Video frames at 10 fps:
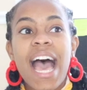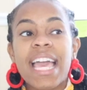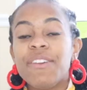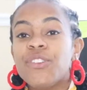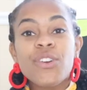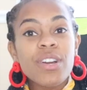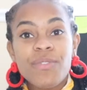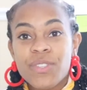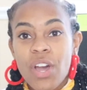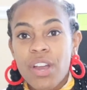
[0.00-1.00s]
If you're a
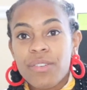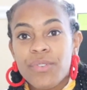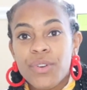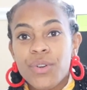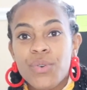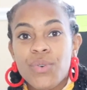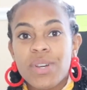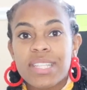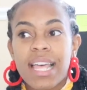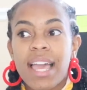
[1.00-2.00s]
photographer who
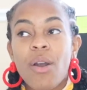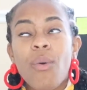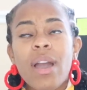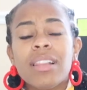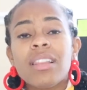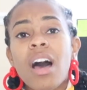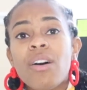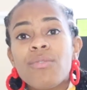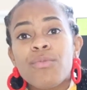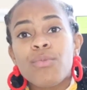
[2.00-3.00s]
is like, oh, I
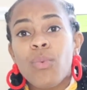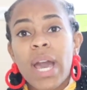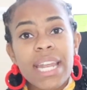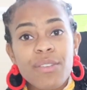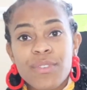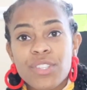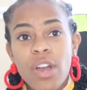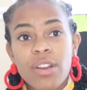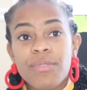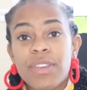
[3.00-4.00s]
love wedding
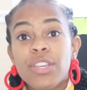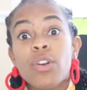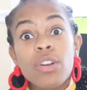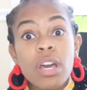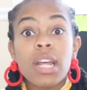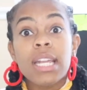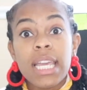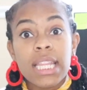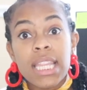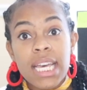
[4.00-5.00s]
photography, you're gonna
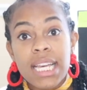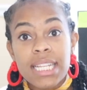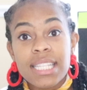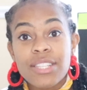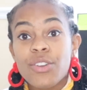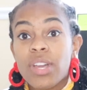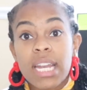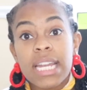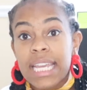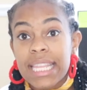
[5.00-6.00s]
need this, you're
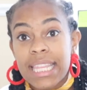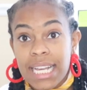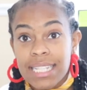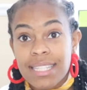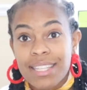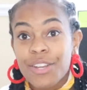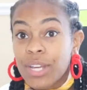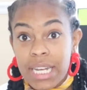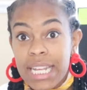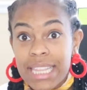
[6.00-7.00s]
gonna need this, you're
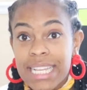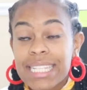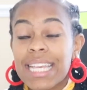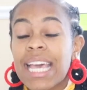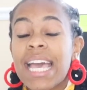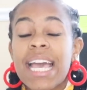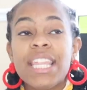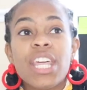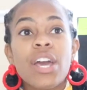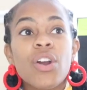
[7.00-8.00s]
gonna need this.
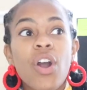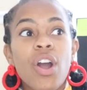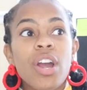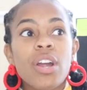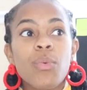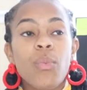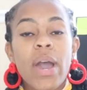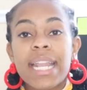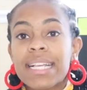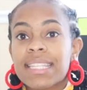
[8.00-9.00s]
There are
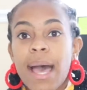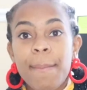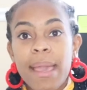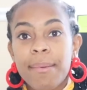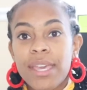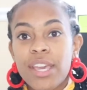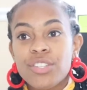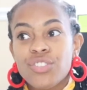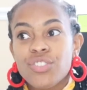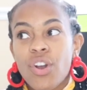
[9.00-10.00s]
weddings that maybe
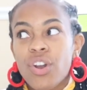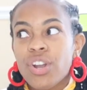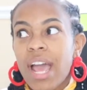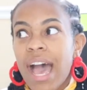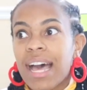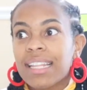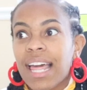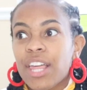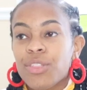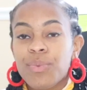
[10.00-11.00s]
start at
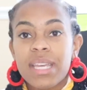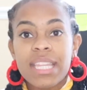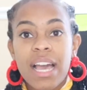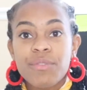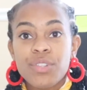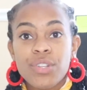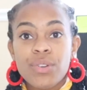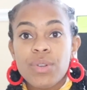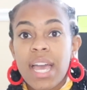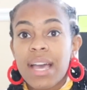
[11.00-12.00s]
like 3 in the
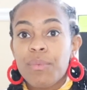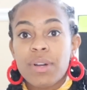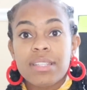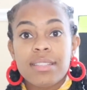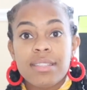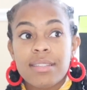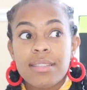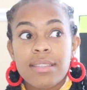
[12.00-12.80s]
afternoon, and once